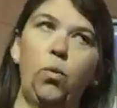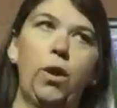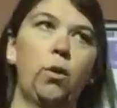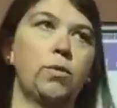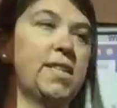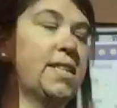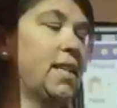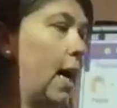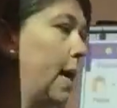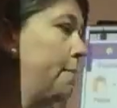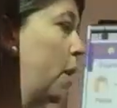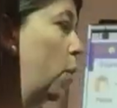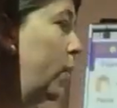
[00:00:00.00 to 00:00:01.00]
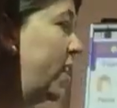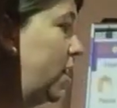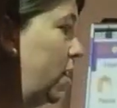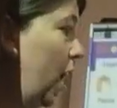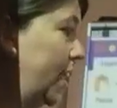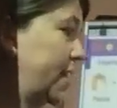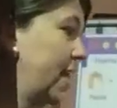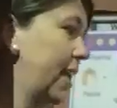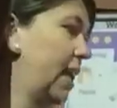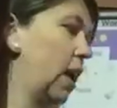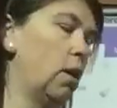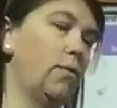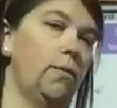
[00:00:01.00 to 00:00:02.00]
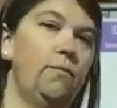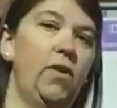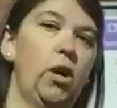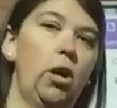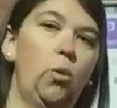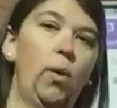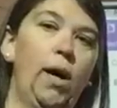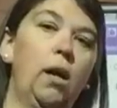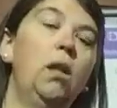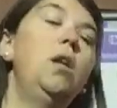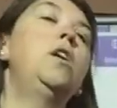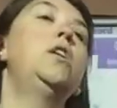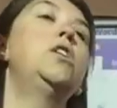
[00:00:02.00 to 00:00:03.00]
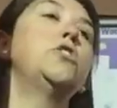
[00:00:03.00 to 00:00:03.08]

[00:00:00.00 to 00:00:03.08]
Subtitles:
There was a time that we did not take care of him very well.